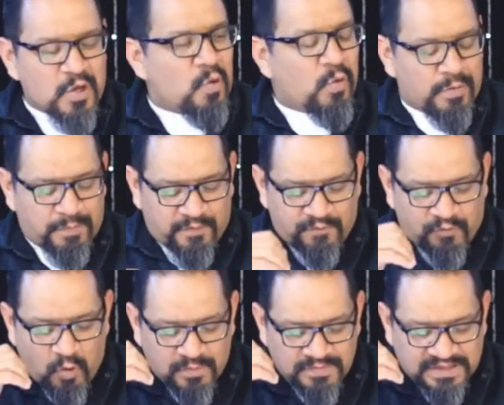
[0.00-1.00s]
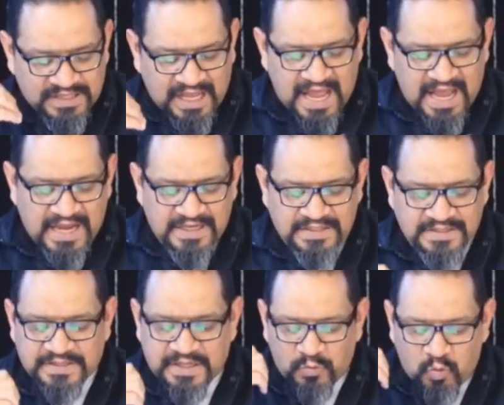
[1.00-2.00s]
will perform
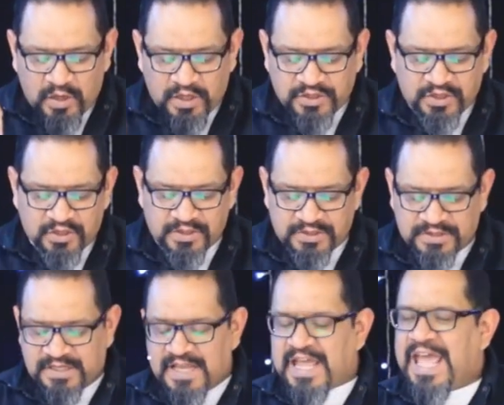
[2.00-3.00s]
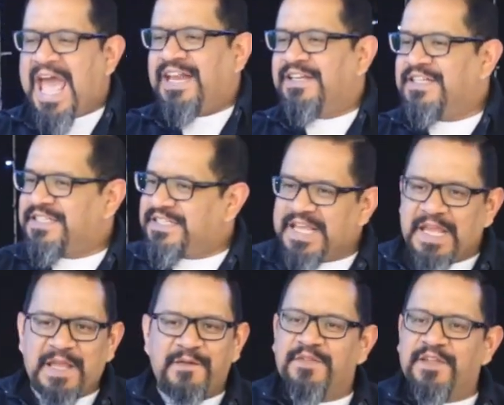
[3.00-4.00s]
signs and wonders and
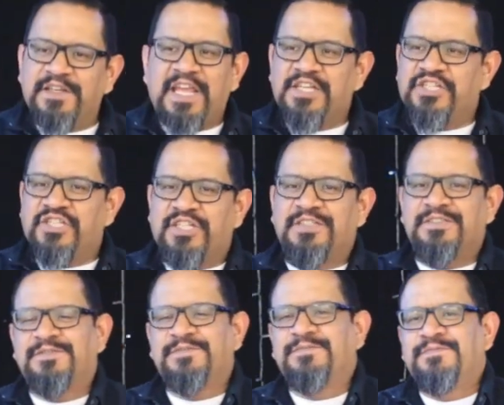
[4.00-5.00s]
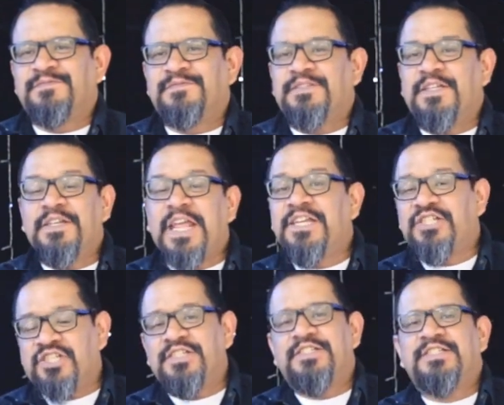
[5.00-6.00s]
deceive the nation, the
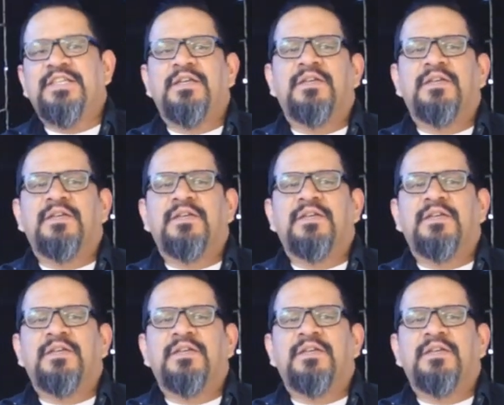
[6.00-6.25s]
nations.